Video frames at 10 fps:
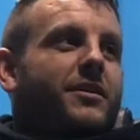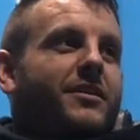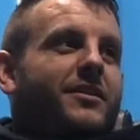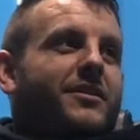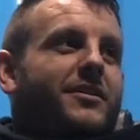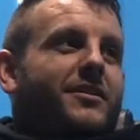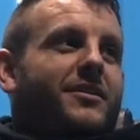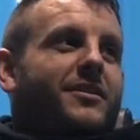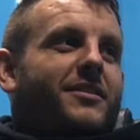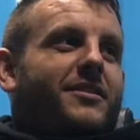yeah.
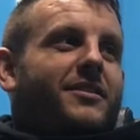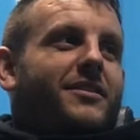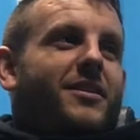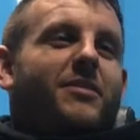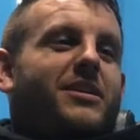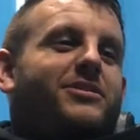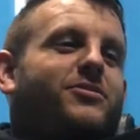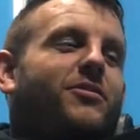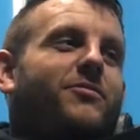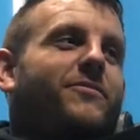it is
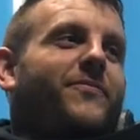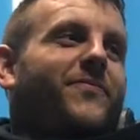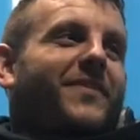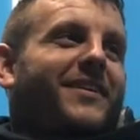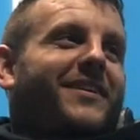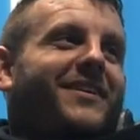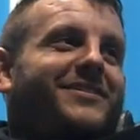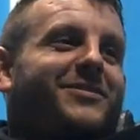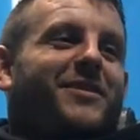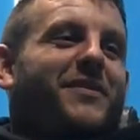true.
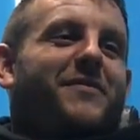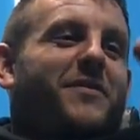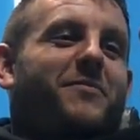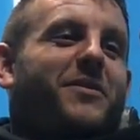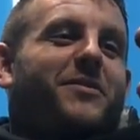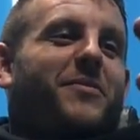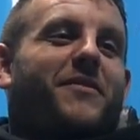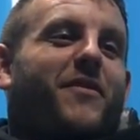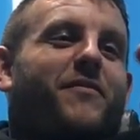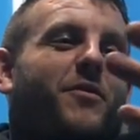It's true. If, if, it would,
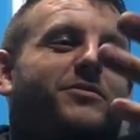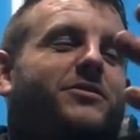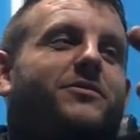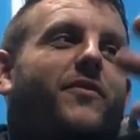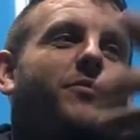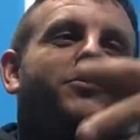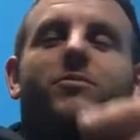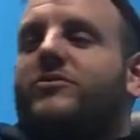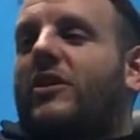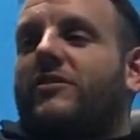if, if I was if I was
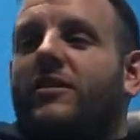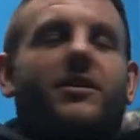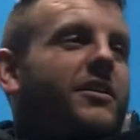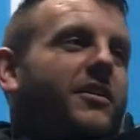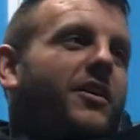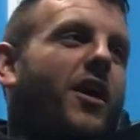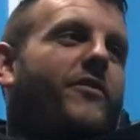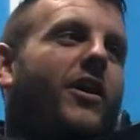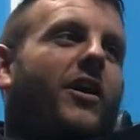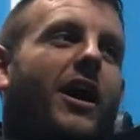all of a sudden
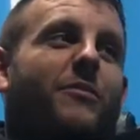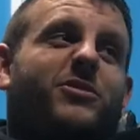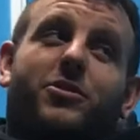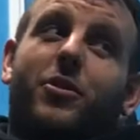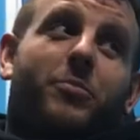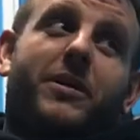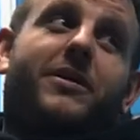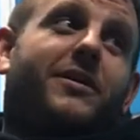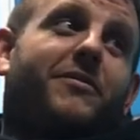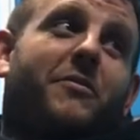overnight like that, which it could be,
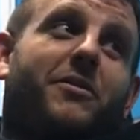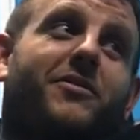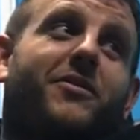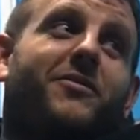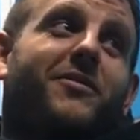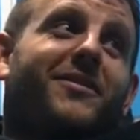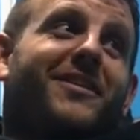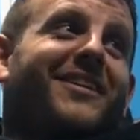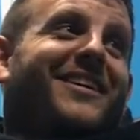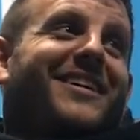I wanted
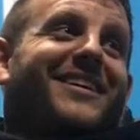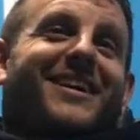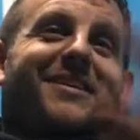to.